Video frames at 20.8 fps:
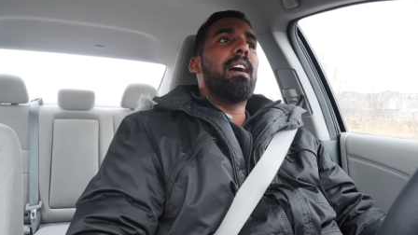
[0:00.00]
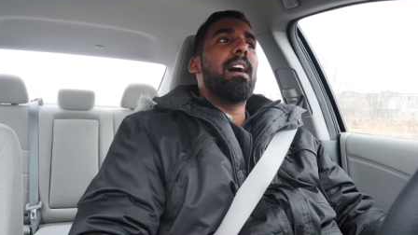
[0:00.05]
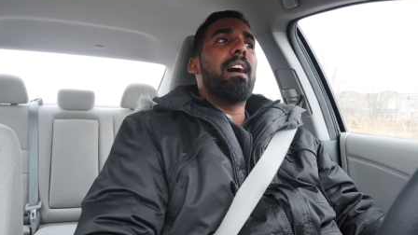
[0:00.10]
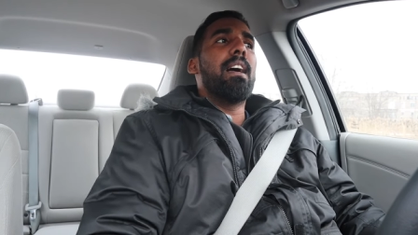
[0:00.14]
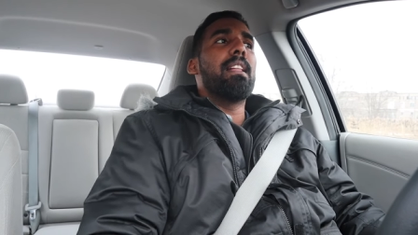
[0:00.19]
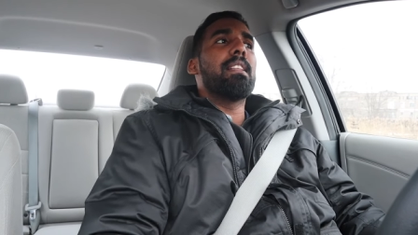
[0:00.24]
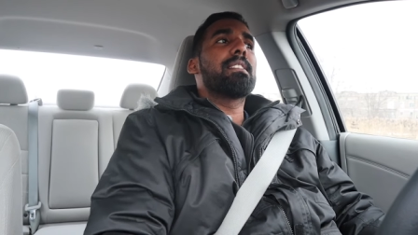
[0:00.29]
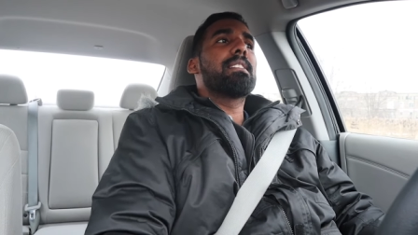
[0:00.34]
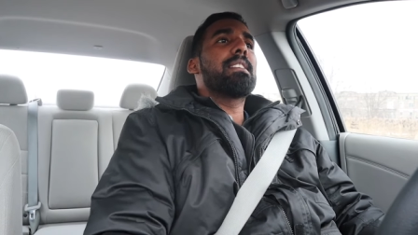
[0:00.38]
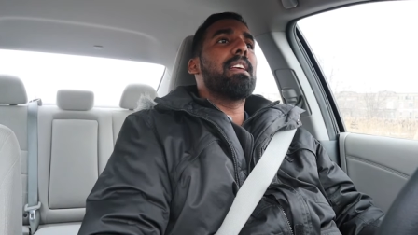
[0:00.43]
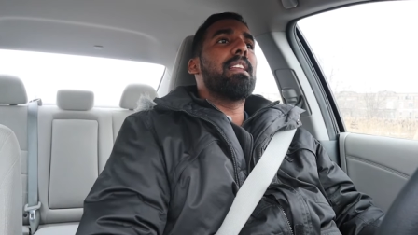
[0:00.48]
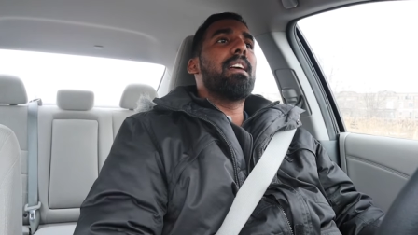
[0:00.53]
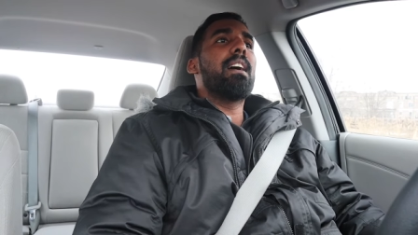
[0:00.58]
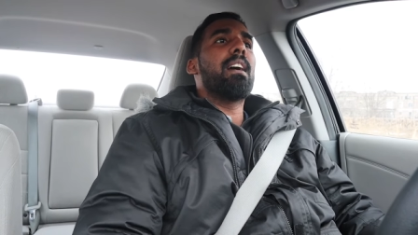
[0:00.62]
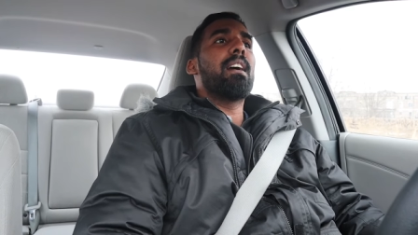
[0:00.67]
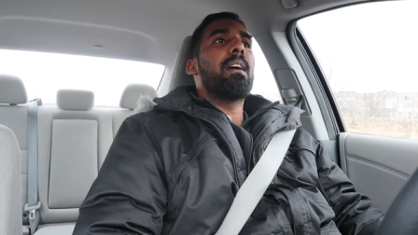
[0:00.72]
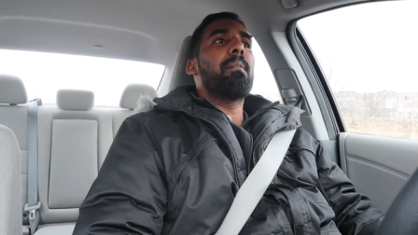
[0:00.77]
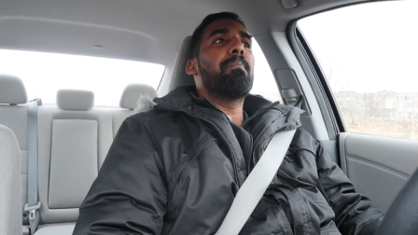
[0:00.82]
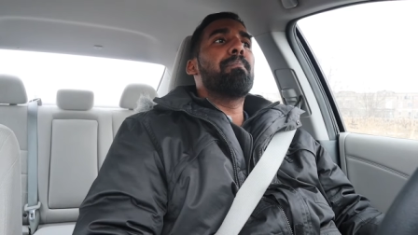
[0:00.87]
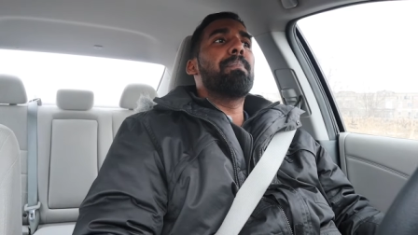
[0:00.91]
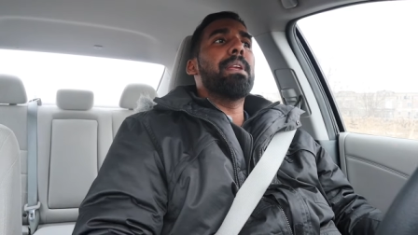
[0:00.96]
I'll send
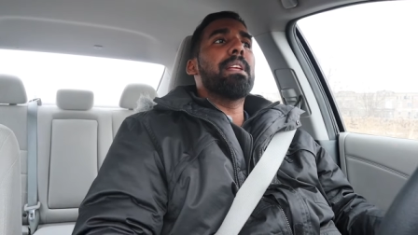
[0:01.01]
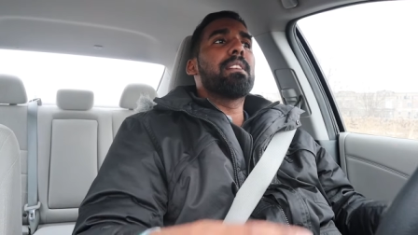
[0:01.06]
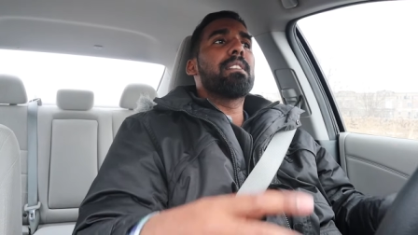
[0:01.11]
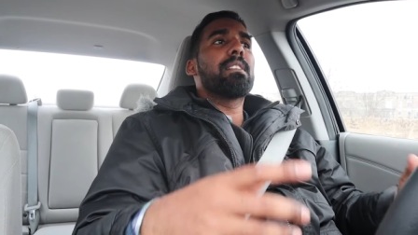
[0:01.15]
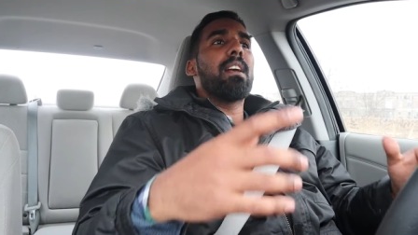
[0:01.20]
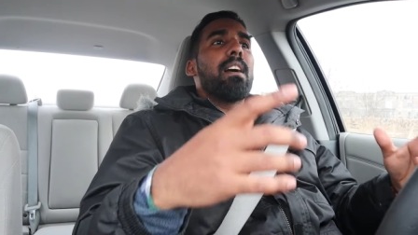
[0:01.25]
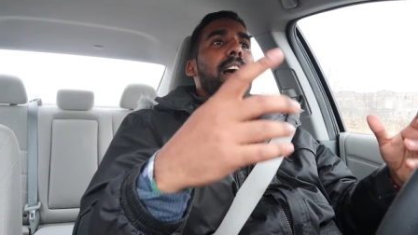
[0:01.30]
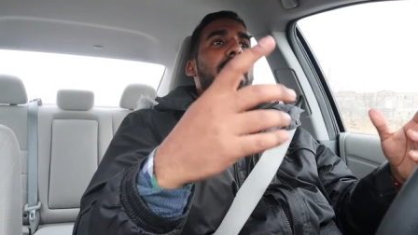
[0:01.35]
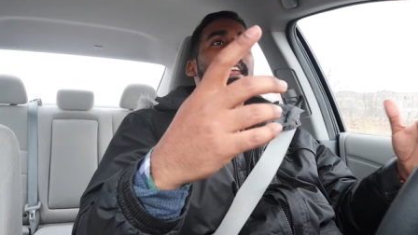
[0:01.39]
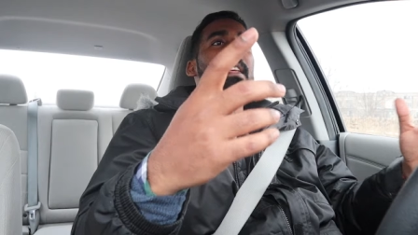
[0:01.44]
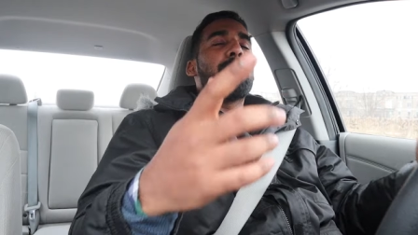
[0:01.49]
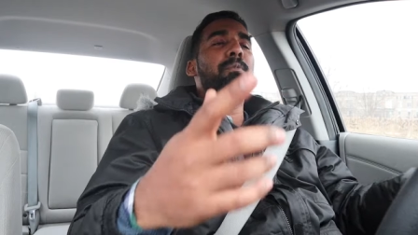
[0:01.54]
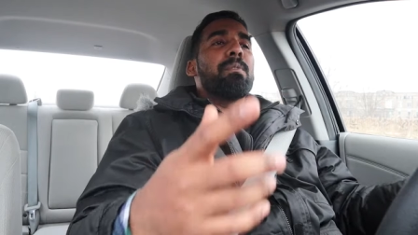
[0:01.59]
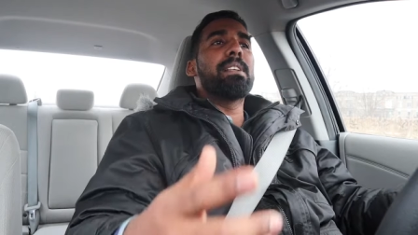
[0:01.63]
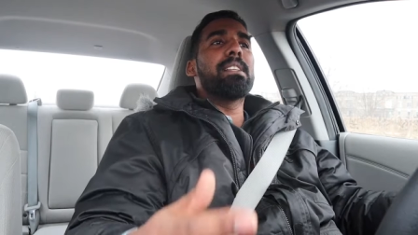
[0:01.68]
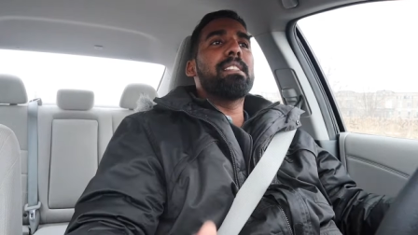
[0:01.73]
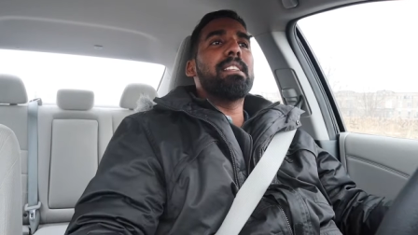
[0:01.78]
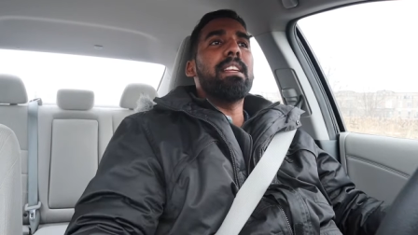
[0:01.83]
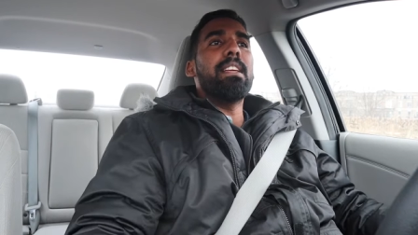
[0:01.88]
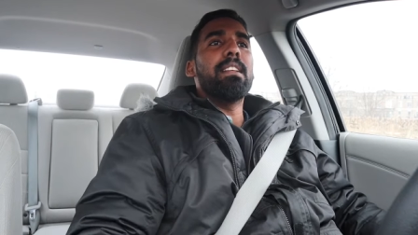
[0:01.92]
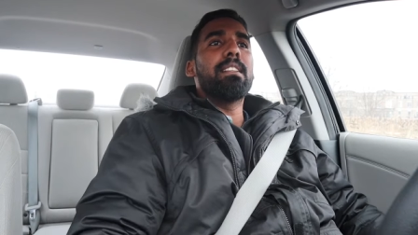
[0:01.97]
her a picture of the
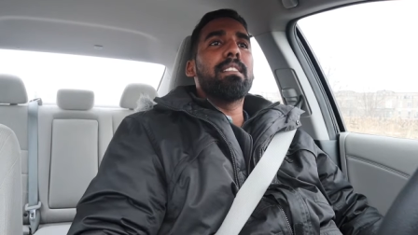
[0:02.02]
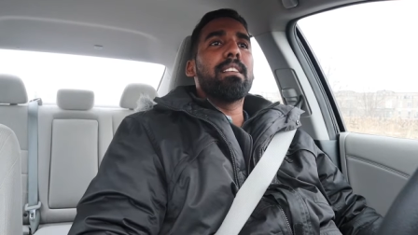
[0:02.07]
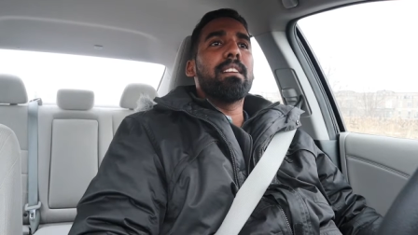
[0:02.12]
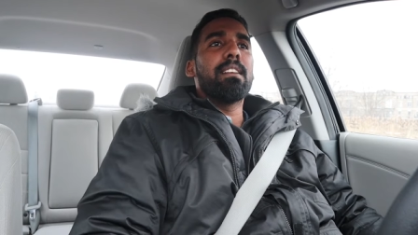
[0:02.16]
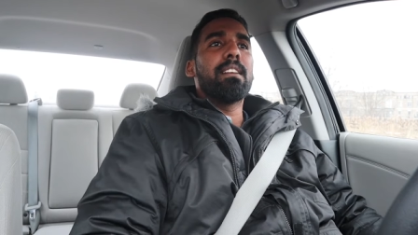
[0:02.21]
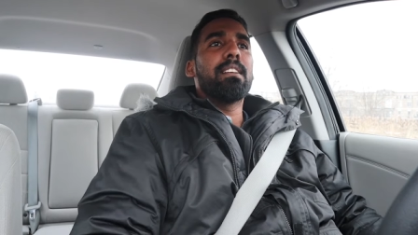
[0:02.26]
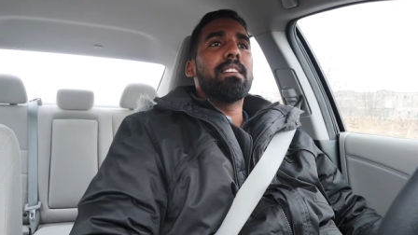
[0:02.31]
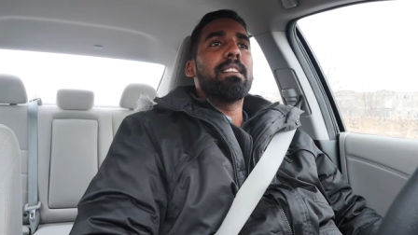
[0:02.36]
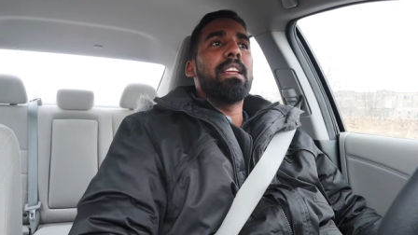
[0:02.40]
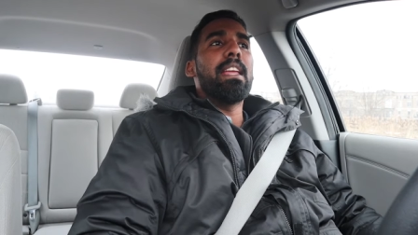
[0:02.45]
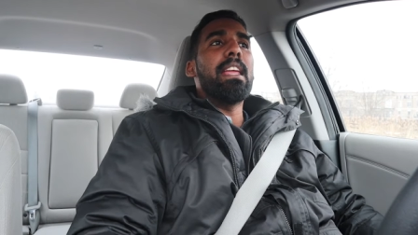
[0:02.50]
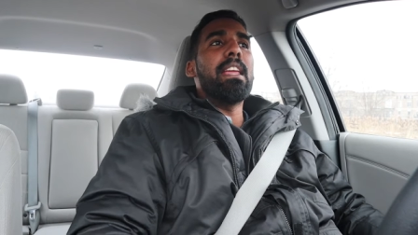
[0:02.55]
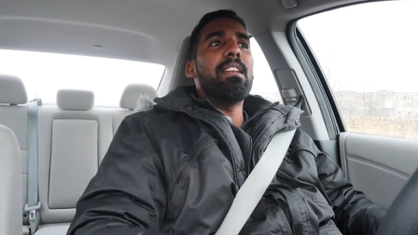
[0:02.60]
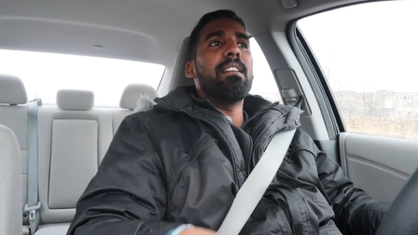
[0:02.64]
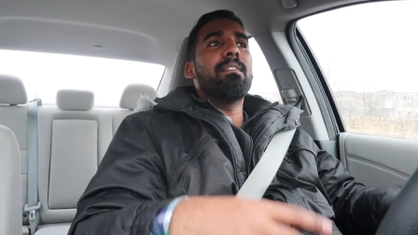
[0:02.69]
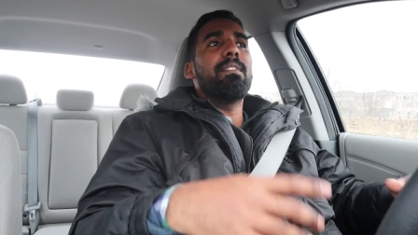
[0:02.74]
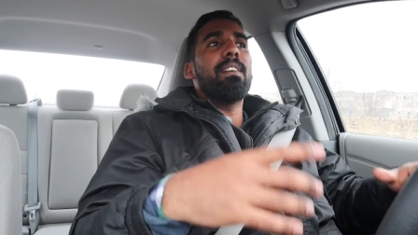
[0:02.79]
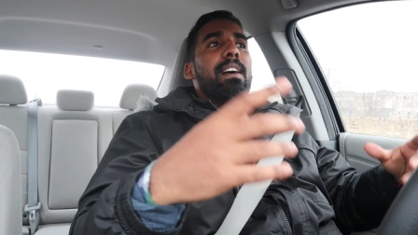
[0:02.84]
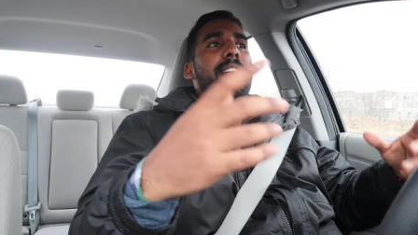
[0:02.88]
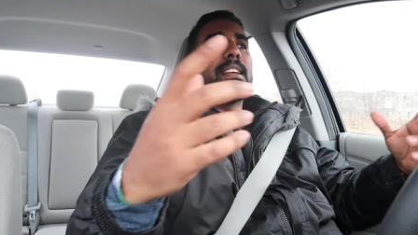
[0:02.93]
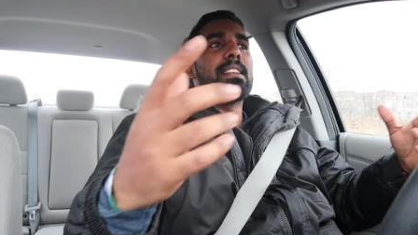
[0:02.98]
receipt, the
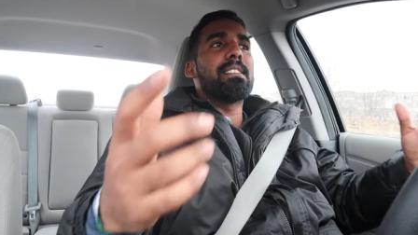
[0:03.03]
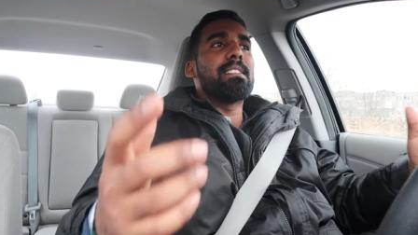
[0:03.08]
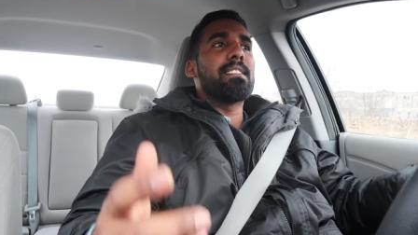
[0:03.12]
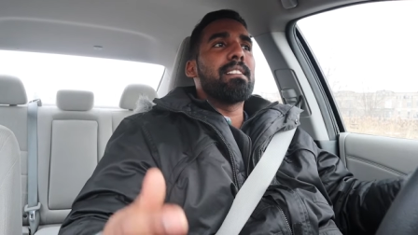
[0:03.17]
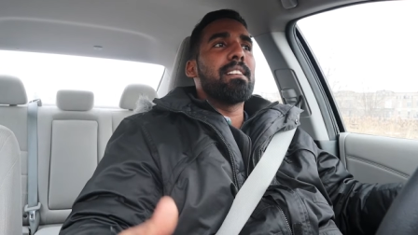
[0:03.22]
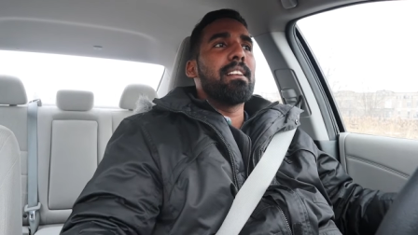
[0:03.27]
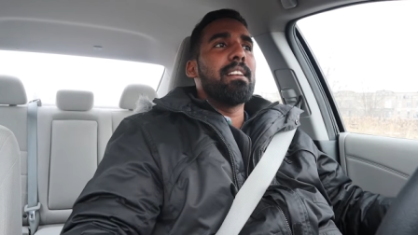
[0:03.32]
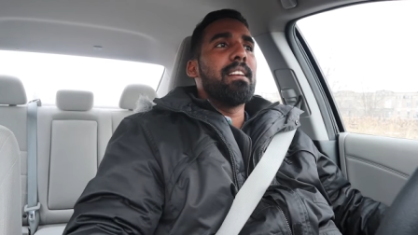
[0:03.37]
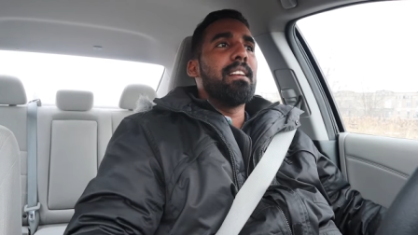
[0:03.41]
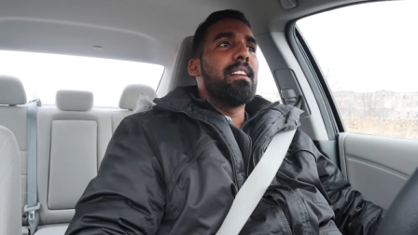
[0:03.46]
invoice